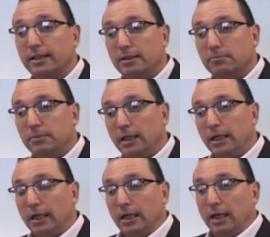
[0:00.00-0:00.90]

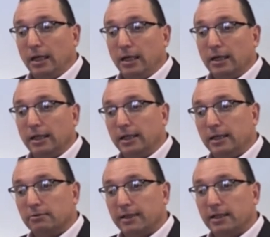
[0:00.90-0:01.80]
I
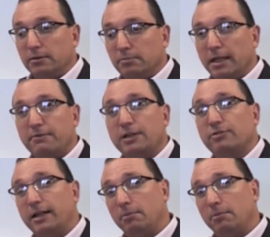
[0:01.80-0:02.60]
ran a manufacturing